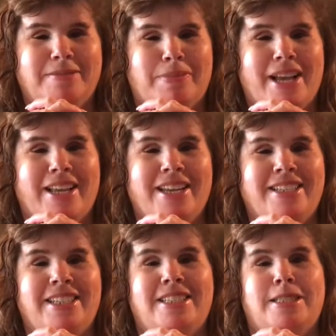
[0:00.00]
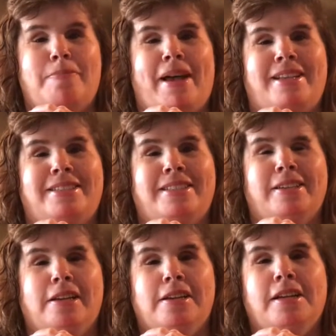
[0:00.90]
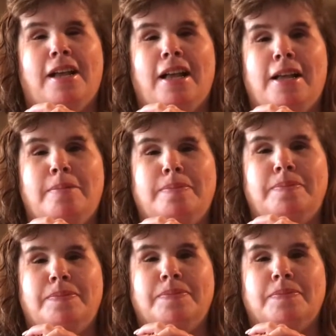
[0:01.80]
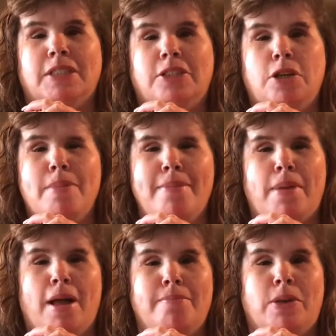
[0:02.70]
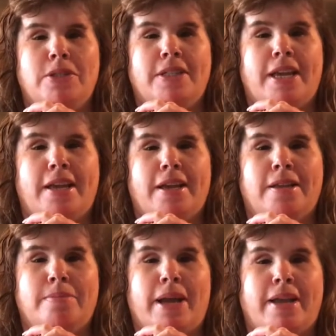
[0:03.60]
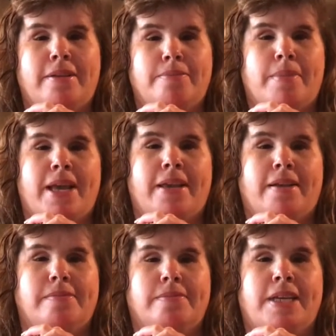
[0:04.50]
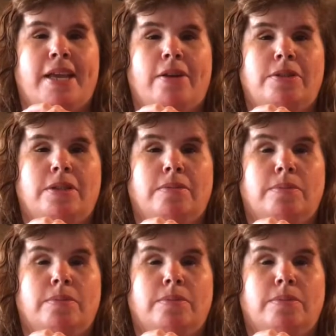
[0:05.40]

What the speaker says: but he does his best. So my mom mostly, and my kiddos.